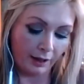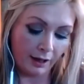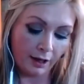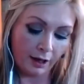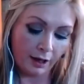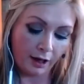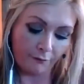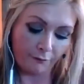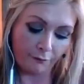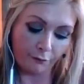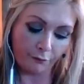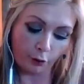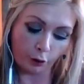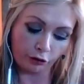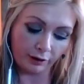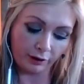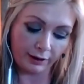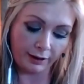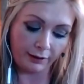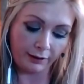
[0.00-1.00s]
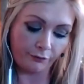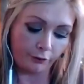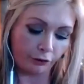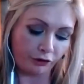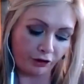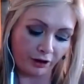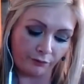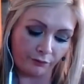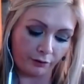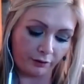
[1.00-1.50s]
Unfortunately, for
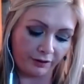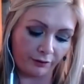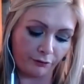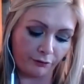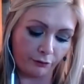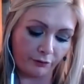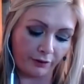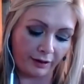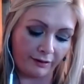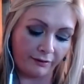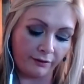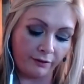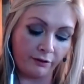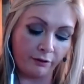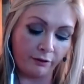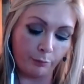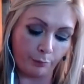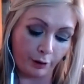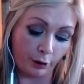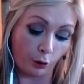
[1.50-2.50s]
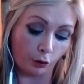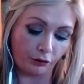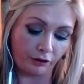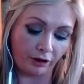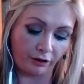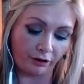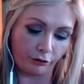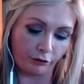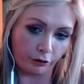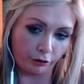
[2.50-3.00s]
several different reasons beyond
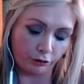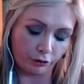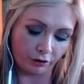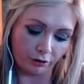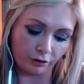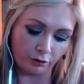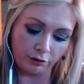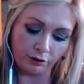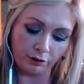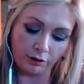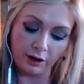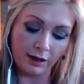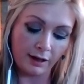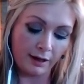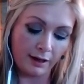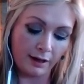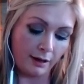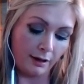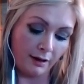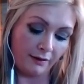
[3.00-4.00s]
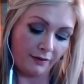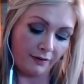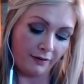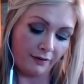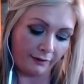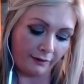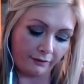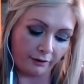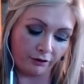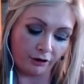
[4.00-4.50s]
his control, this
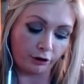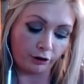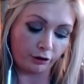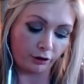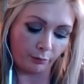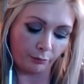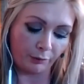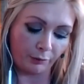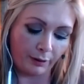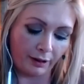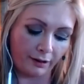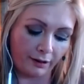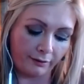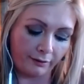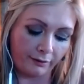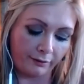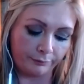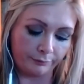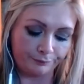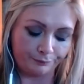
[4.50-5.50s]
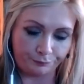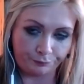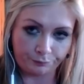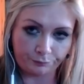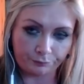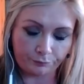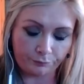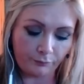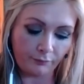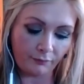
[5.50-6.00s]
did not come to pass.
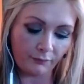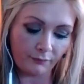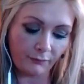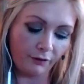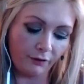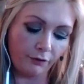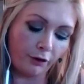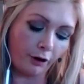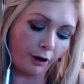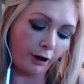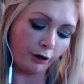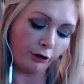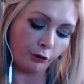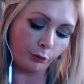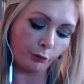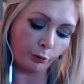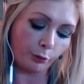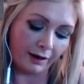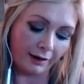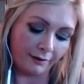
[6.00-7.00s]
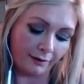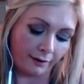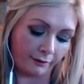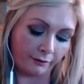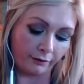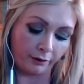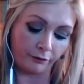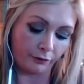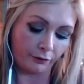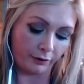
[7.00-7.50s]
The house where they
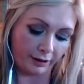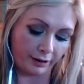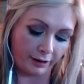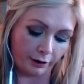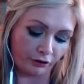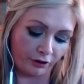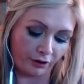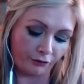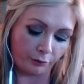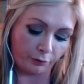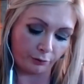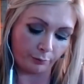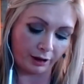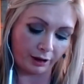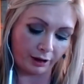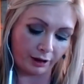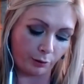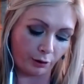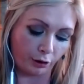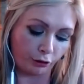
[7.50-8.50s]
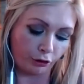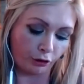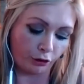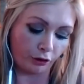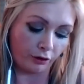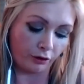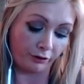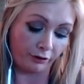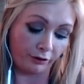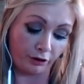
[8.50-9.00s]
nestled for years after my departure
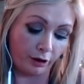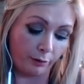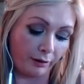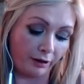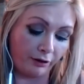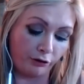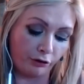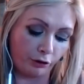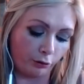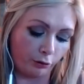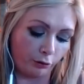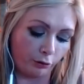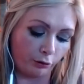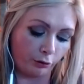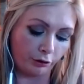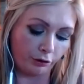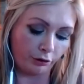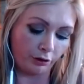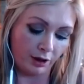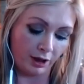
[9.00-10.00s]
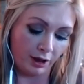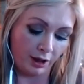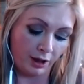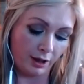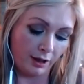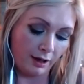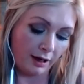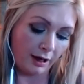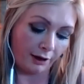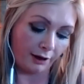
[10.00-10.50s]
has now been sold on,
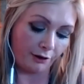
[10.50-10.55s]
and the